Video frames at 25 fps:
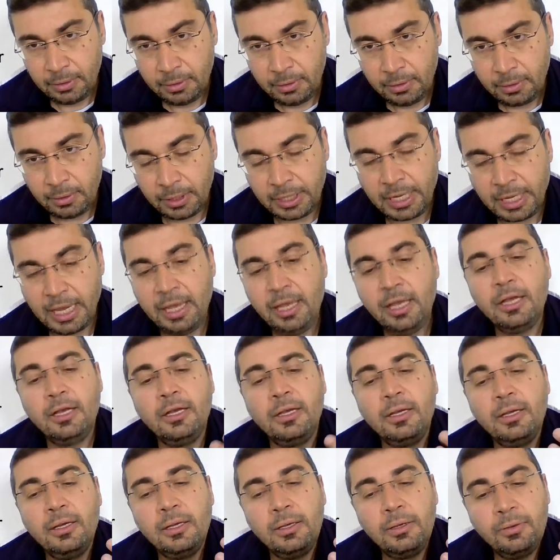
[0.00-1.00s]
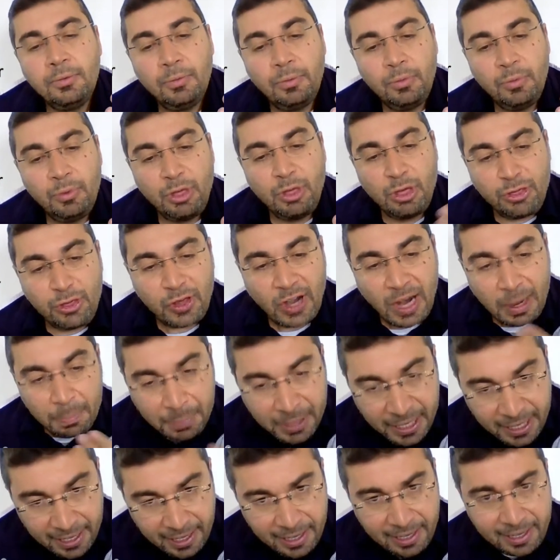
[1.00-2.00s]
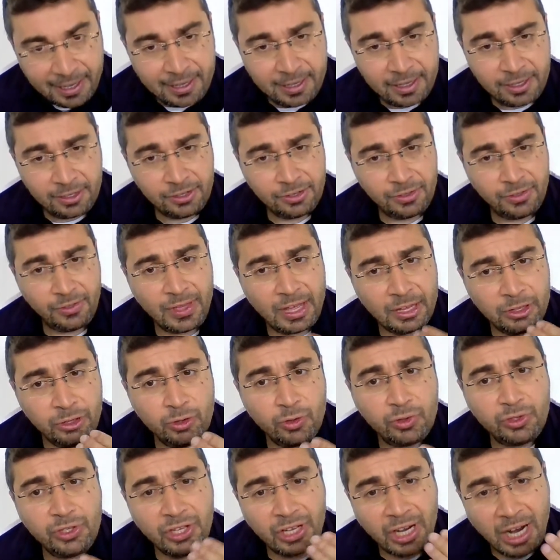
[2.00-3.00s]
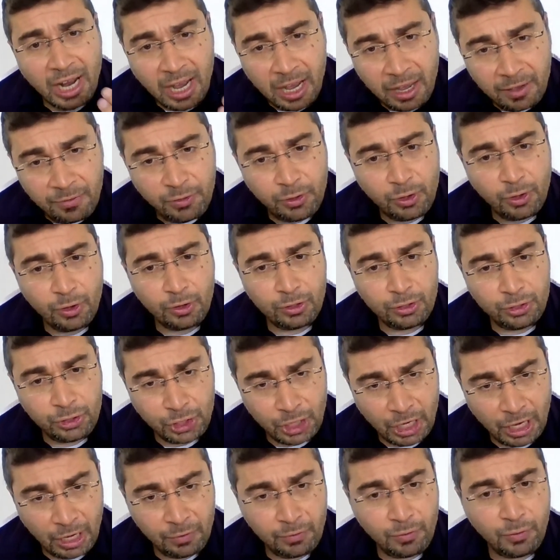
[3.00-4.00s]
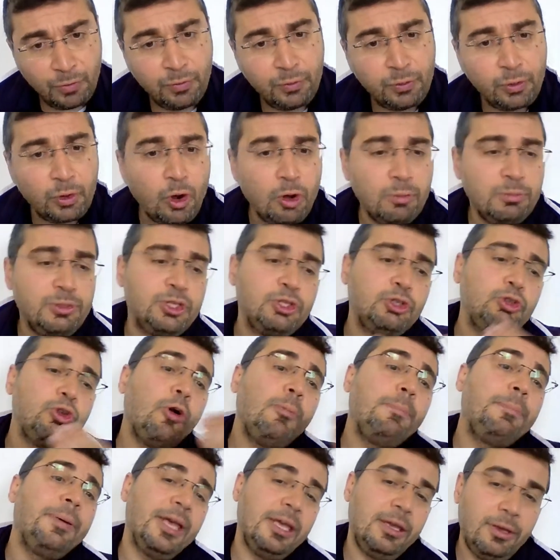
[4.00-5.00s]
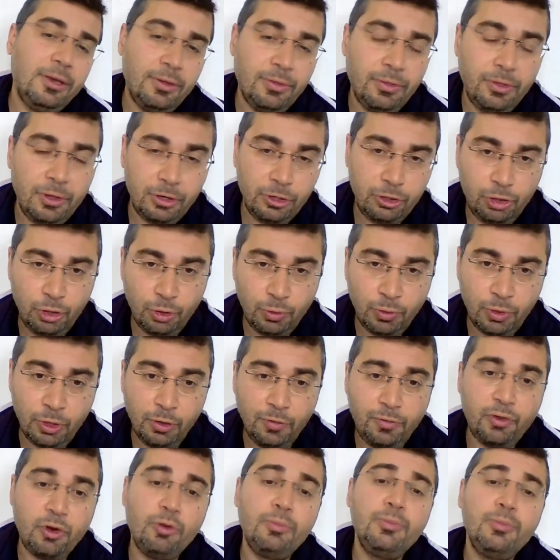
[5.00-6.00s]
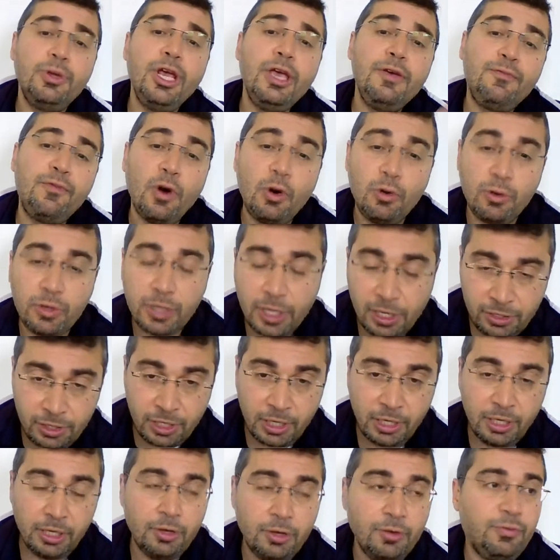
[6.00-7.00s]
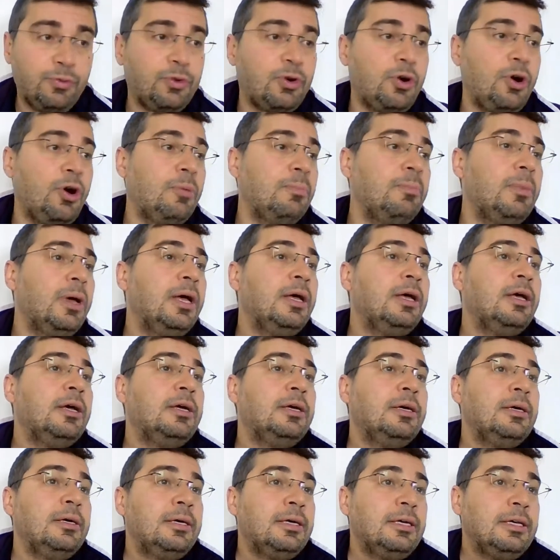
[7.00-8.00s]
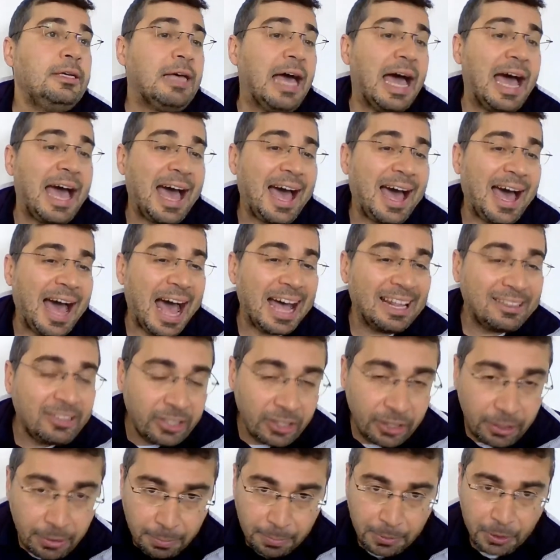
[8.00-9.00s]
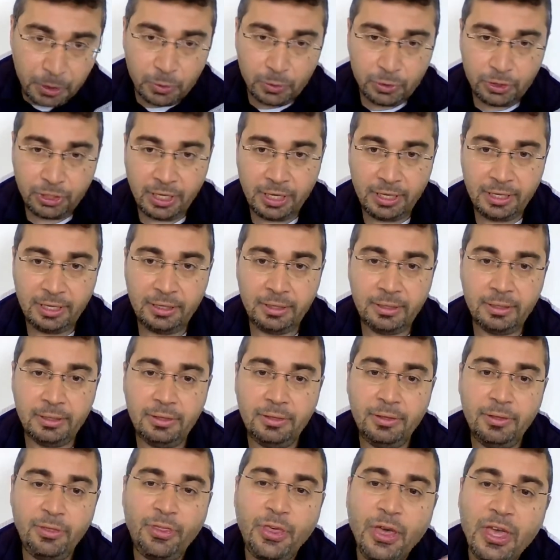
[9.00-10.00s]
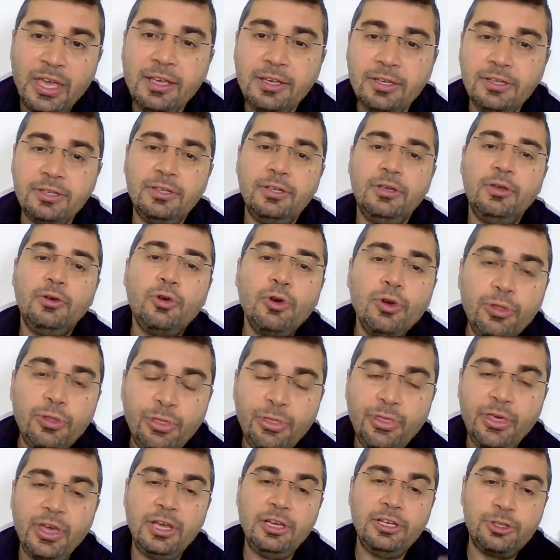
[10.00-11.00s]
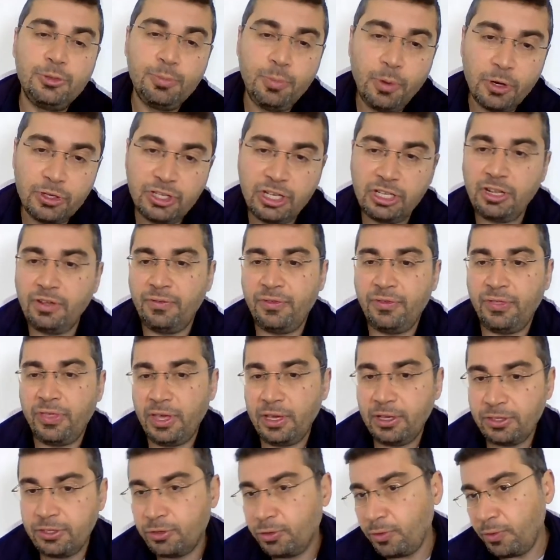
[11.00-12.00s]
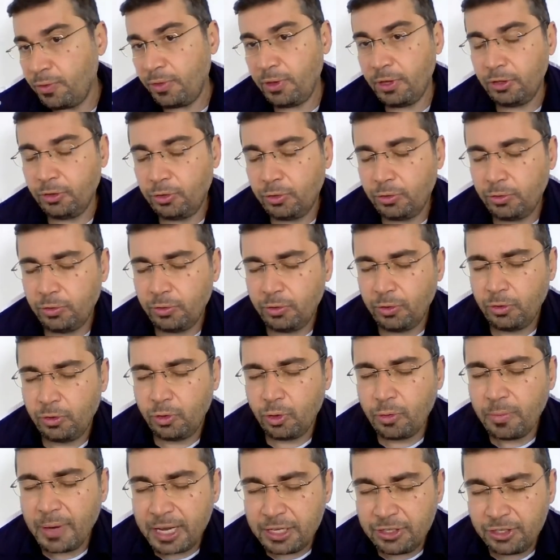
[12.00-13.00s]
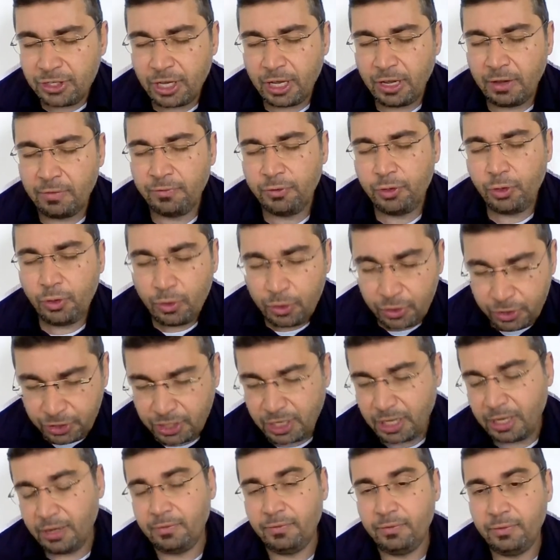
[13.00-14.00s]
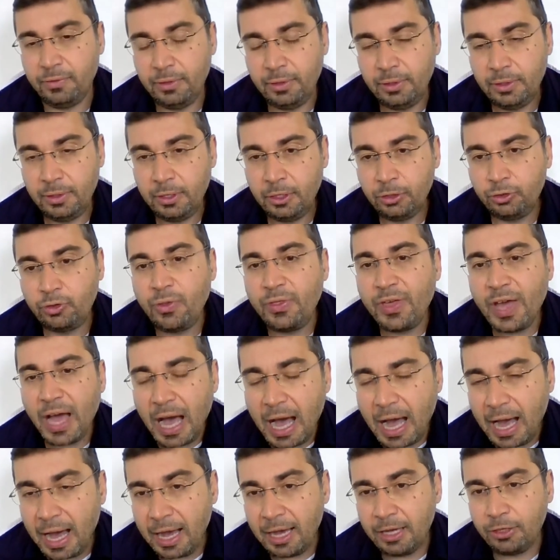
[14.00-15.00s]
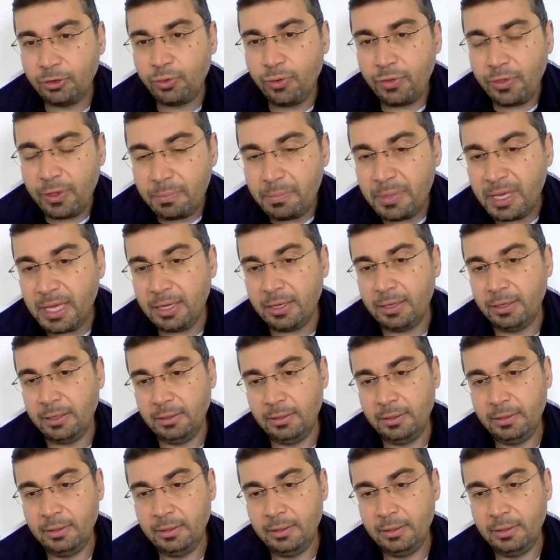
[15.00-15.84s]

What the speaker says: Okay? The therapy is that you derive yourself from stopping the ritual, from refocusing, from attributing good things, positive things to myself, to yourself, to the I, to the me.